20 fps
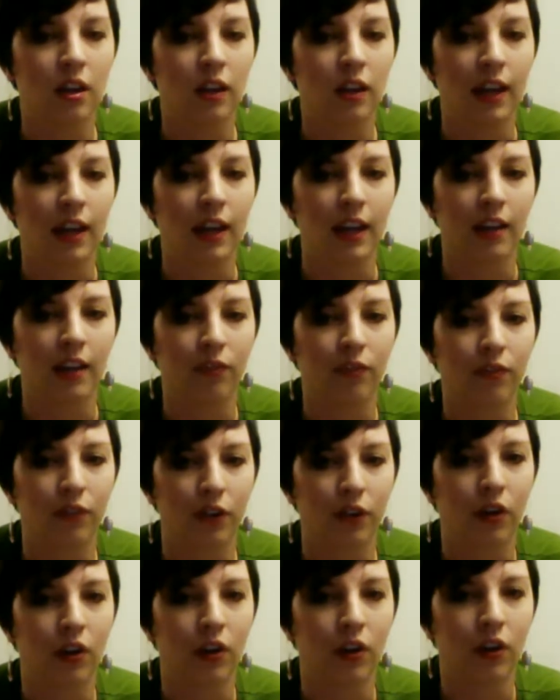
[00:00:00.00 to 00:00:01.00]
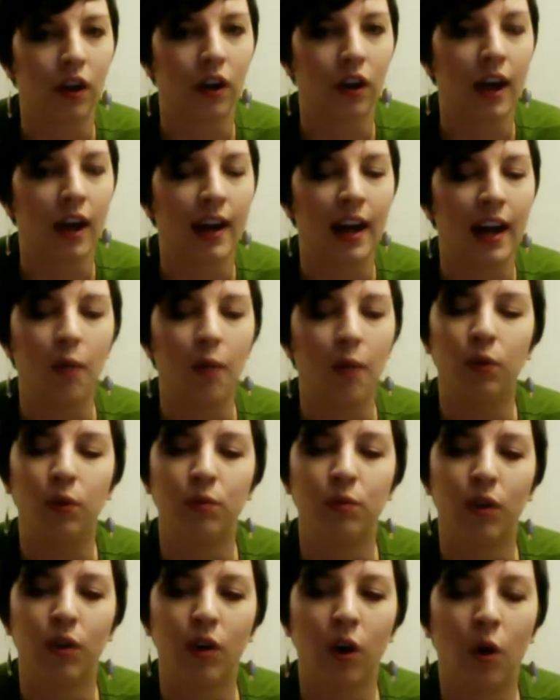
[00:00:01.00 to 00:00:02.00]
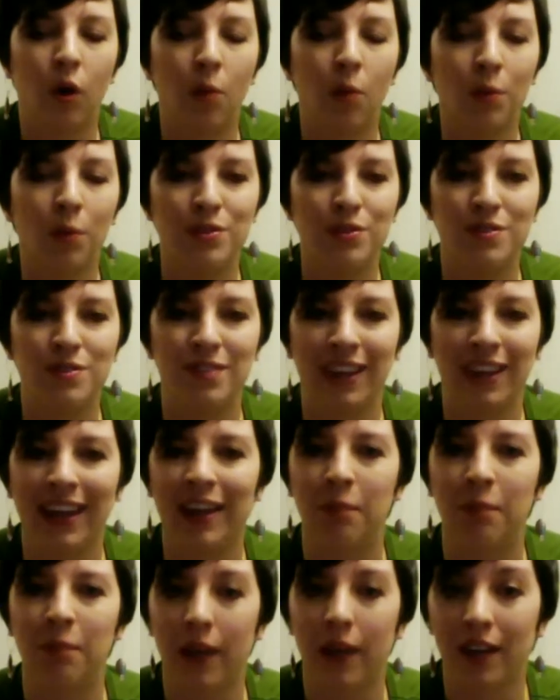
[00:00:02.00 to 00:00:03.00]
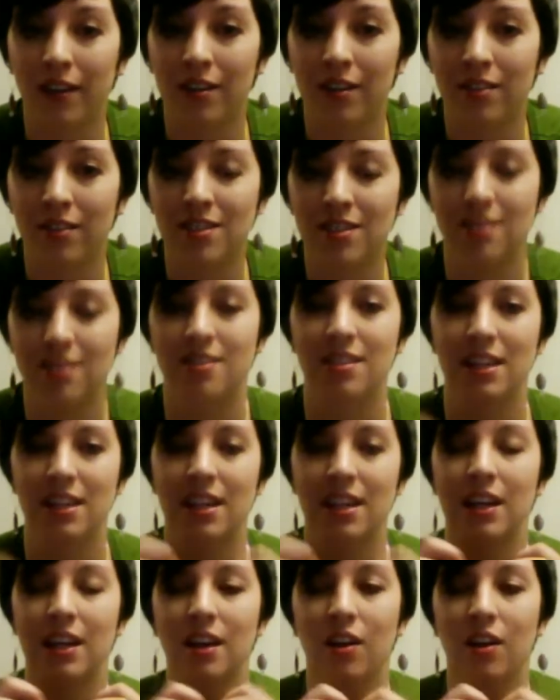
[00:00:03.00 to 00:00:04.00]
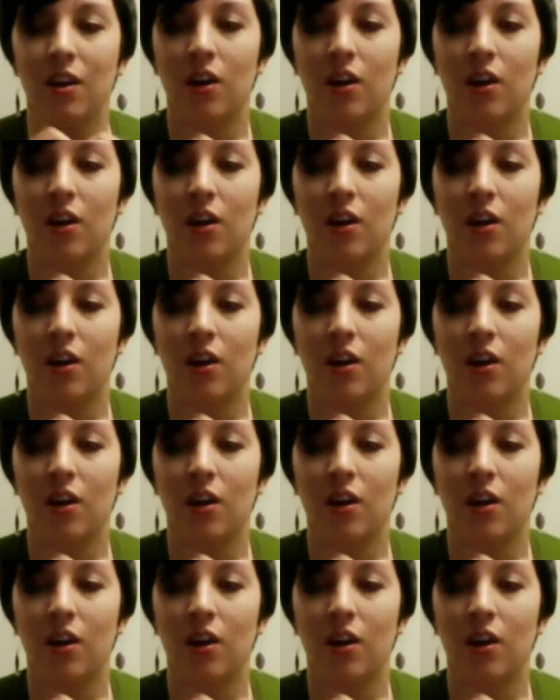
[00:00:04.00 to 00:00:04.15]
like, for her. And I would almost like better to see